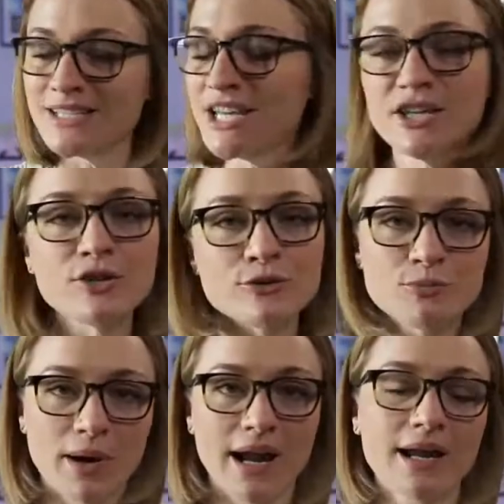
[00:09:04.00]
take a huge
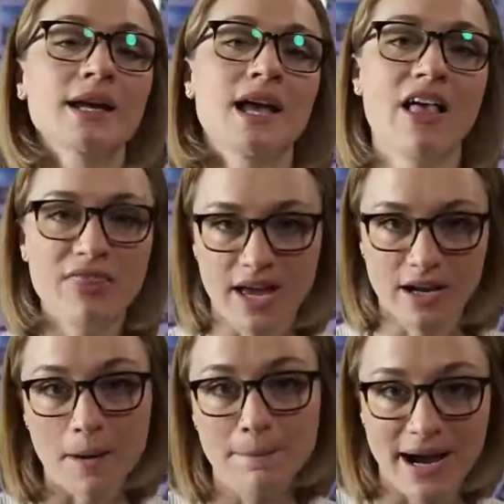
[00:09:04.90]
break, and then
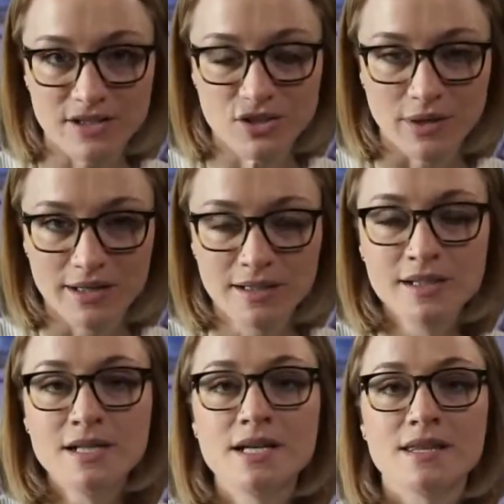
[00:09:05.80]
come back to it.
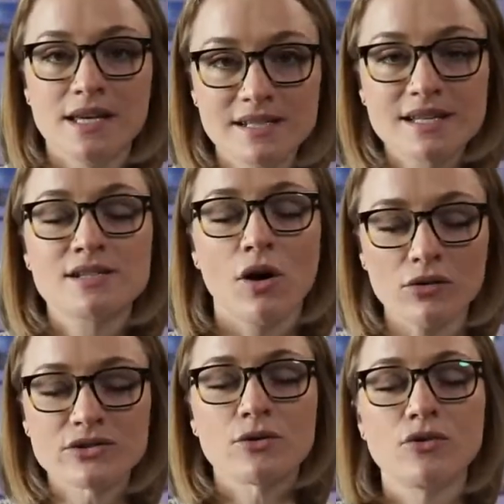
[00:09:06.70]
This is
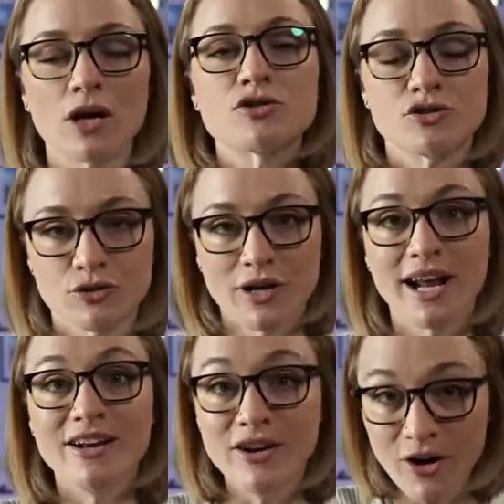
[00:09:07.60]
also not true. And
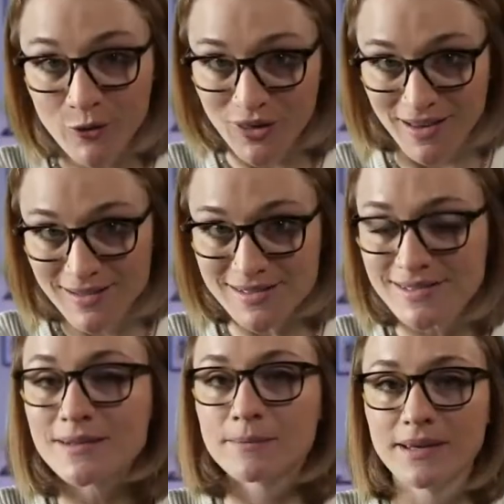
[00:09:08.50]
I know
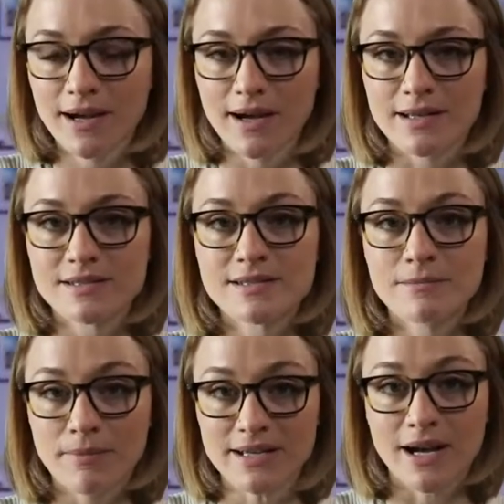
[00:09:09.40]
this because
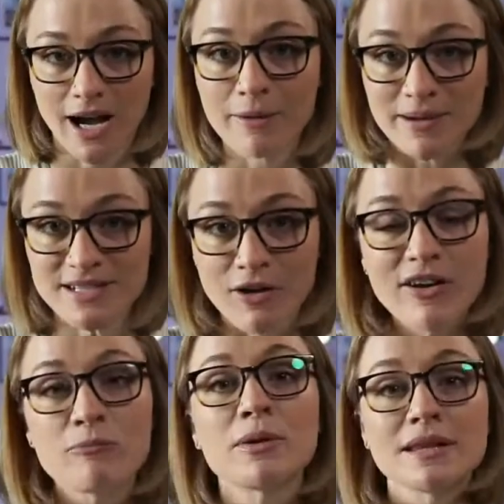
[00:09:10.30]
I myself
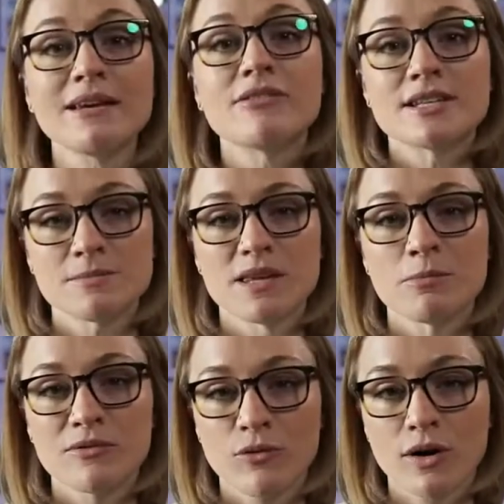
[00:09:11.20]
have believed this myth
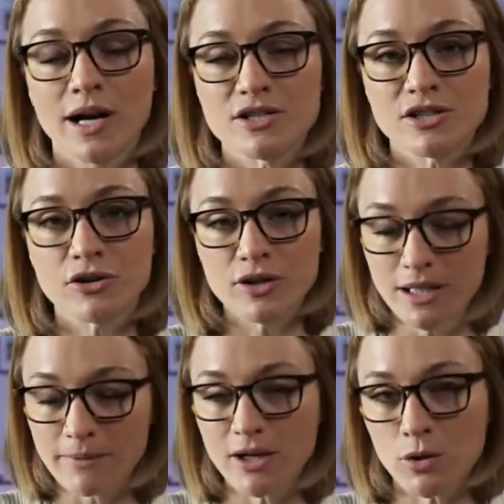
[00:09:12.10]
before. Actually, early
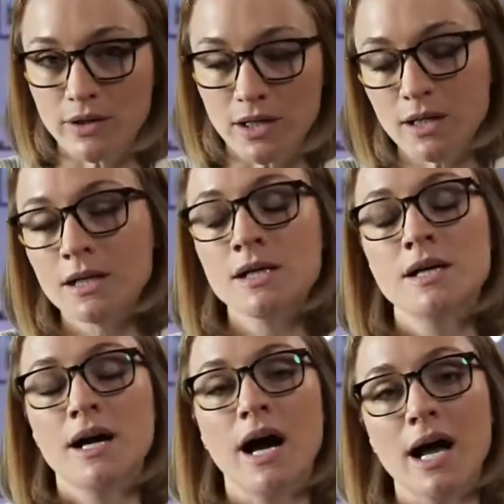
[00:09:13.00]
in my career,
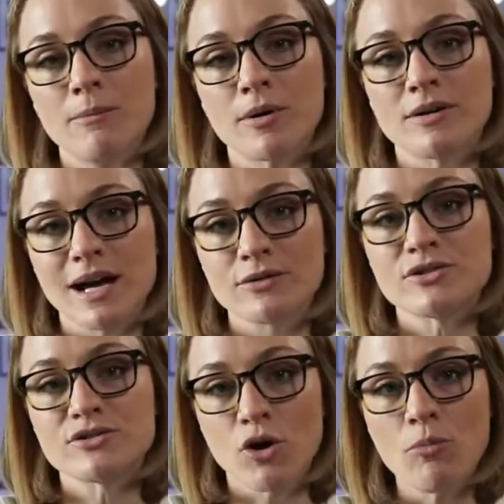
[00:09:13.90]
I burned out
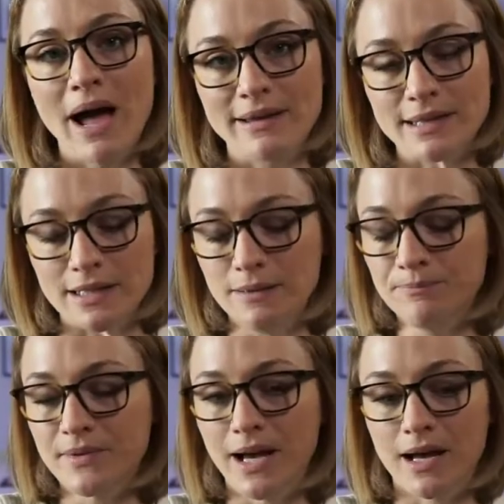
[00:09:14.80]
so
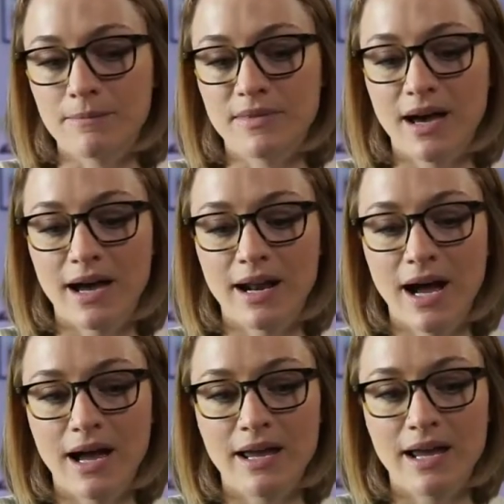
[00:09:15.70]
badly that
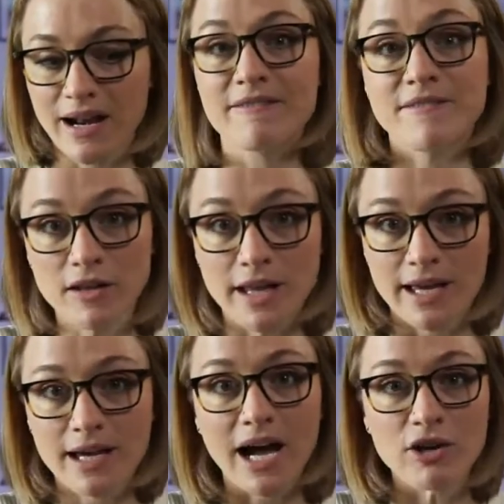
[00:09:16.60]
I felt
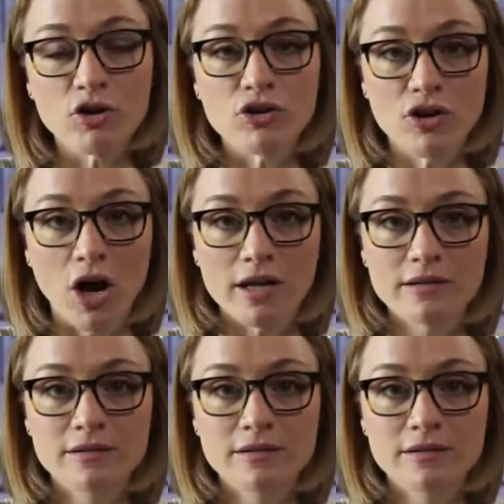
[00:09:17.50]
like I could not